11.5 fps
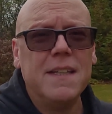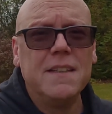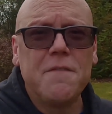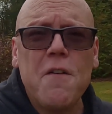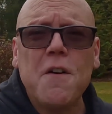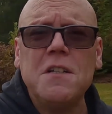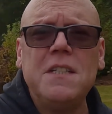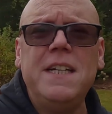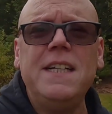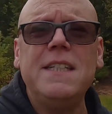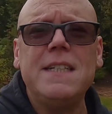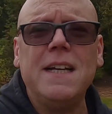The first
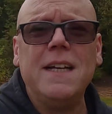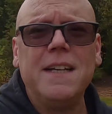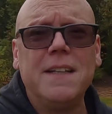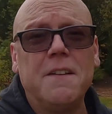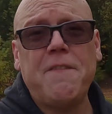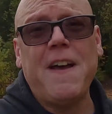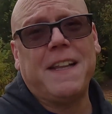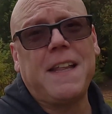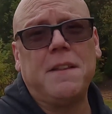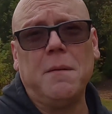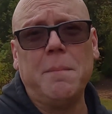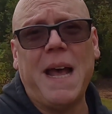is the fact
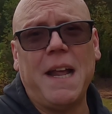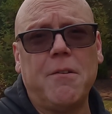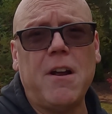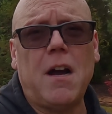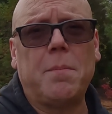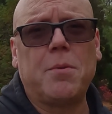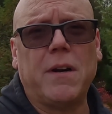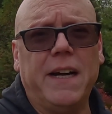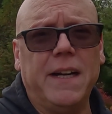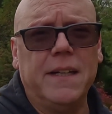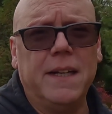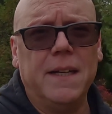that they're battery
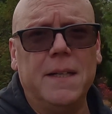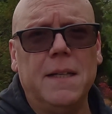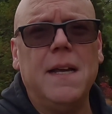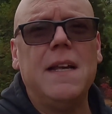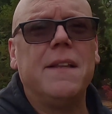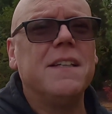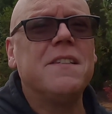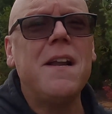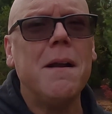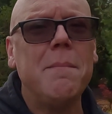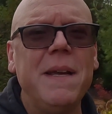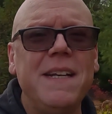operated. That's
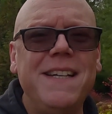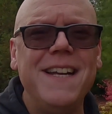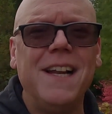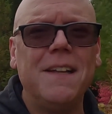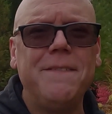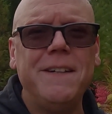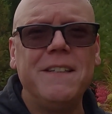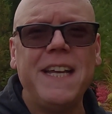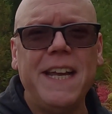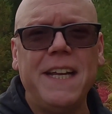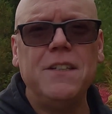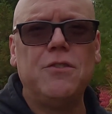not a big deal if you're
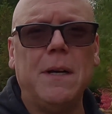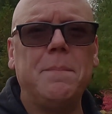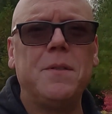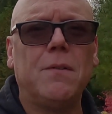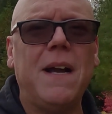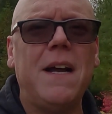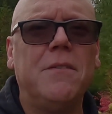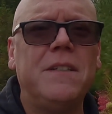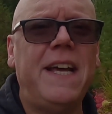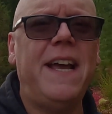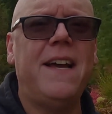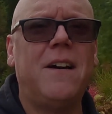taking trips around
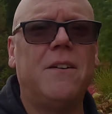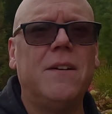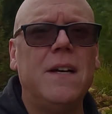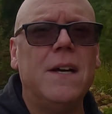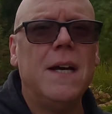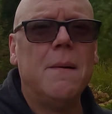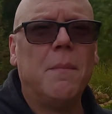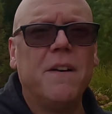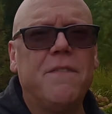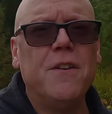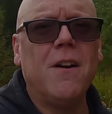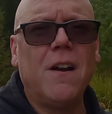town, but
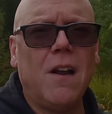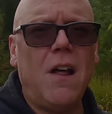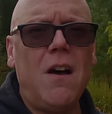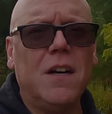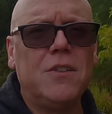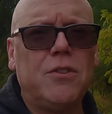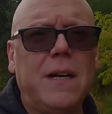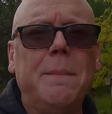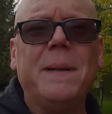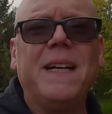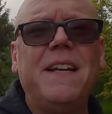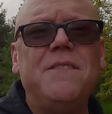if you're on a long
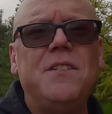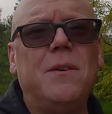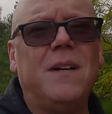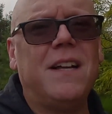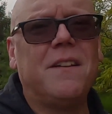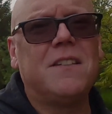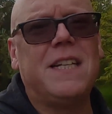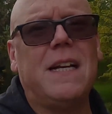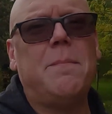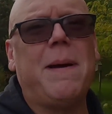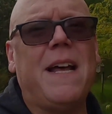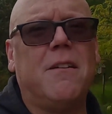trip, it gives you another set
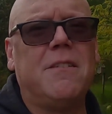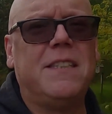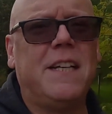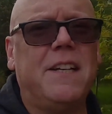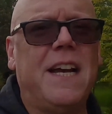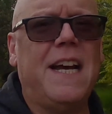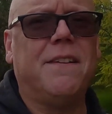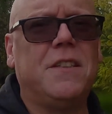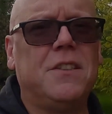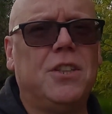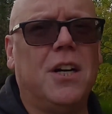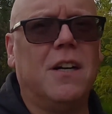of batteries that you have
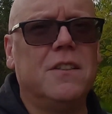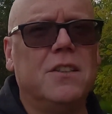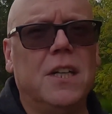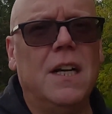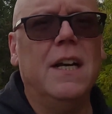to charge.